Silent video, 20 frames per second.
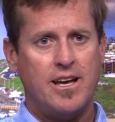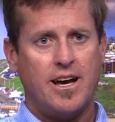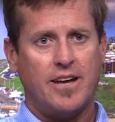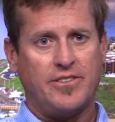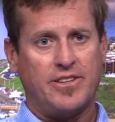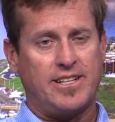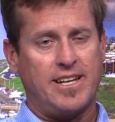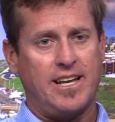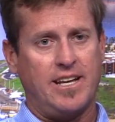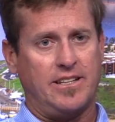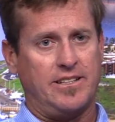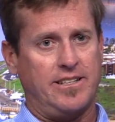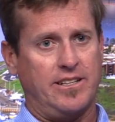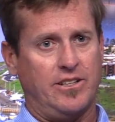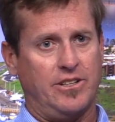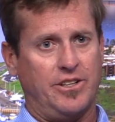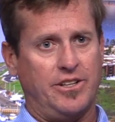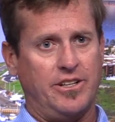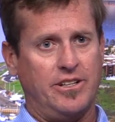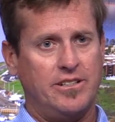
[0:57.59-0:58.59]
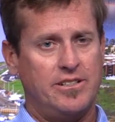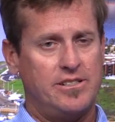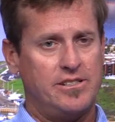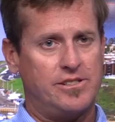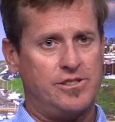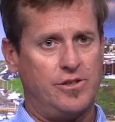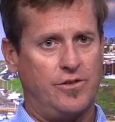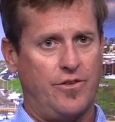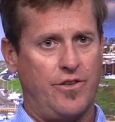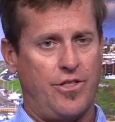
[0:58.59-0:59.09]
the town of Dillon,
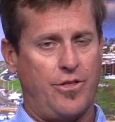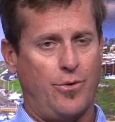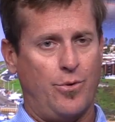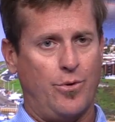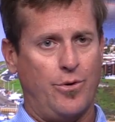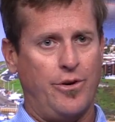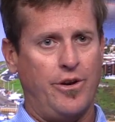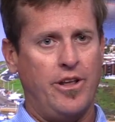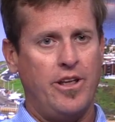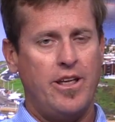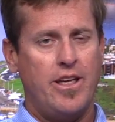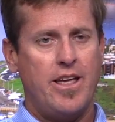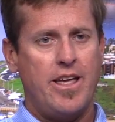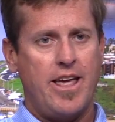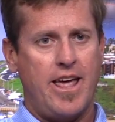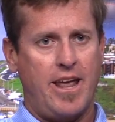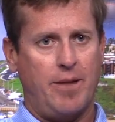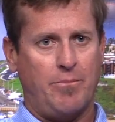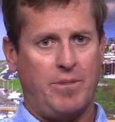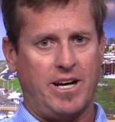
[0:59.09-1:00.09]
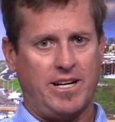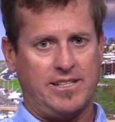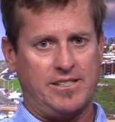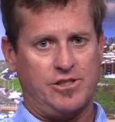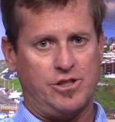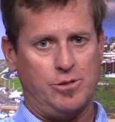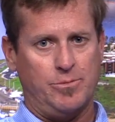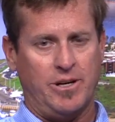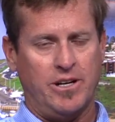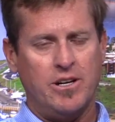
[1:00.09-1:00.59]
Silverthorne, and
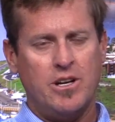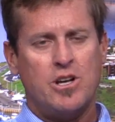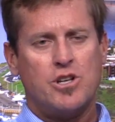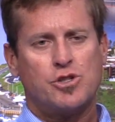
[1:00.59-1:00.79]
Montezuma.